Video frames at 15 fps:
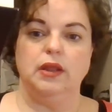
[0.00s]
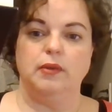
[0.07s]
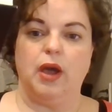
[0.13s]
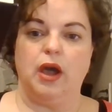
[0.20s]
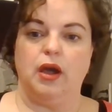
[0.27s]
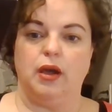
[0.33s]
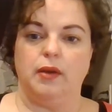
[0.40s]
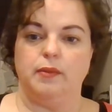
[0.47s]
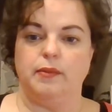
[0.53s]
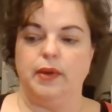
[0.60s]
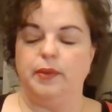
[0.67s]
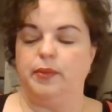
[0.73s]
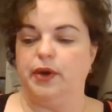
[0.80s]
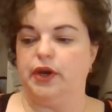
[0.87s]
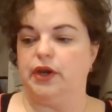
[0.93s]
uh,
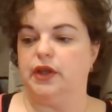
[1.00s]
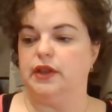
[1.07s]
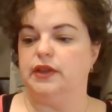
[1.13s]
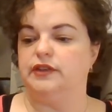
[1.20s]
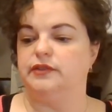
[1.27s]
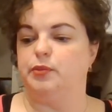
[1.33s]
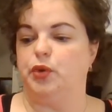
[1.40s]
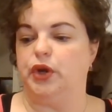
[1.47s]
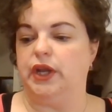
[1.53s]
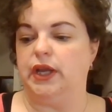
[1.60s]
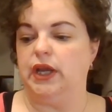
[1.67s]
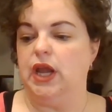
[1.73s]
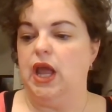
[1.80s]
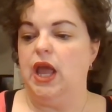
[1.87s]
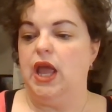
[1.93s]
my book this
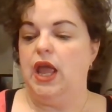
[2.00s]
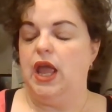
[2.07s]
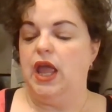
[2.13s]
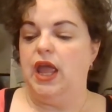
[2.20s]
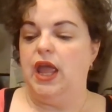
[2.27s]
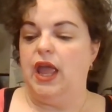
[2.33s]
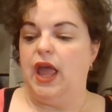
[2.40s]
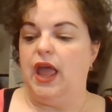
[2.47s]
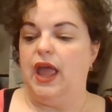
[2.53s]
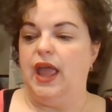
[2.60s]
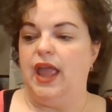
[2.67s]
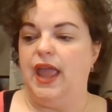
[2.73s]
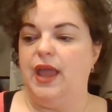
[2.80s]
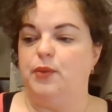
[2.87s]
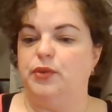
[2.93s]
morning,
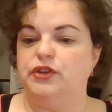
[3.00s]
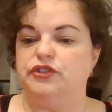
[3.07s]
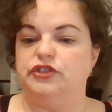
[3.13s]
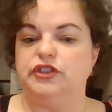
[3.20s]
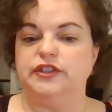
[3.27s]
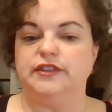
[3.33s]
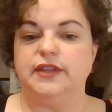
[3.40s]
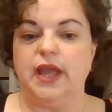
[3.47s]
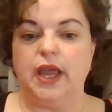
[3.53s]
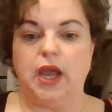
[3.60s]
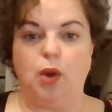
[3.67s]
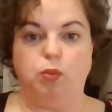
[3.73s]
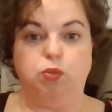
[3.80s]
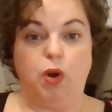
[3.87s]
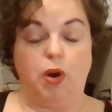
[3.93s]
it was just like,
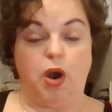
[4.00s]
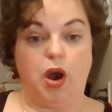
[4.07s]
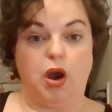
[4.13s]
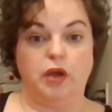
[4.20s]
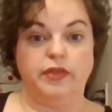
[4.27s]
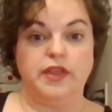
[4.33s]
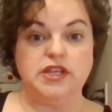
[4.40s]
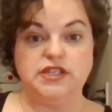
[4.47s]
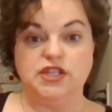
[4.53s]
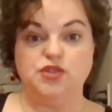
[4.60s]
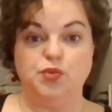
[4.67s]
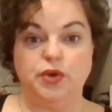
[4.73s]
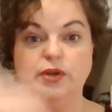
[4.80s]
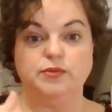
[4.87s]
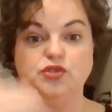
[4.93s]
this is
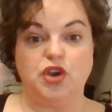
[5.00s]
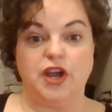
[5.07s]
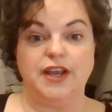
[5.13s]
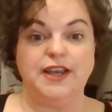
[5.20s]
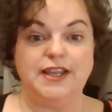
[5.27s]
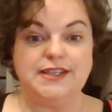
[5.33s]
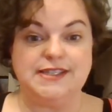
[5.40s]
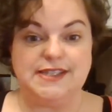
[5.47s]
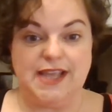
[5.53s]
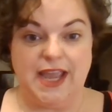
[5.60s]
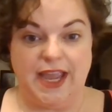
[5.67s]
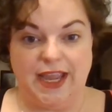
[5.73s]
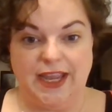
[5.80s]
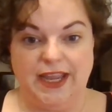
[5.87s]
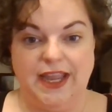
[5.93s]
what I'm trying to
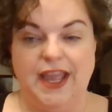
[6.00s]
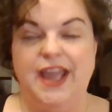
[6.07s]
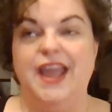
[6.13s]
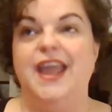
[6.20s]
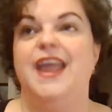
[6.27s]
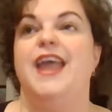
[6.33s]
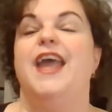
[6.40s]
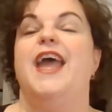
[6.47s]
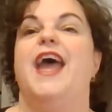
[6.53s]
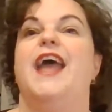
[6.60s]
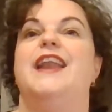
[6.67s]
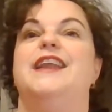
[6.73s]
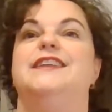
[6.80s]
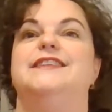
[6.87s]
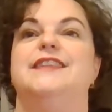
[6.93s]
say
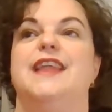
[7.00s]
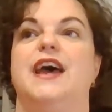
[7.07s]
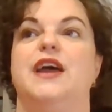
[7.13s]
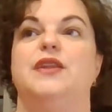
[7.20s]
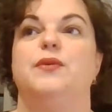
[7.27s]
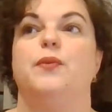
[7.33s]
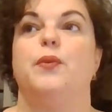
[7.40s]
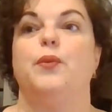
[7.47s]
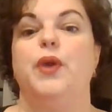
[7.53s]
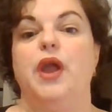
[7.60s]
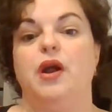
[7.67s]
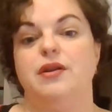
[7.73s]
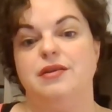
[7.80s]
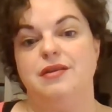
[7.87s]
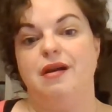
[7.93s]
and it's that we
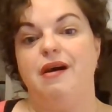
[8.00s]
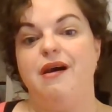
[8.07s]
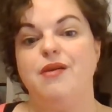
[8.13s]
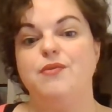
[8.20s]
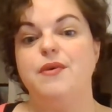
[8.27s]
are not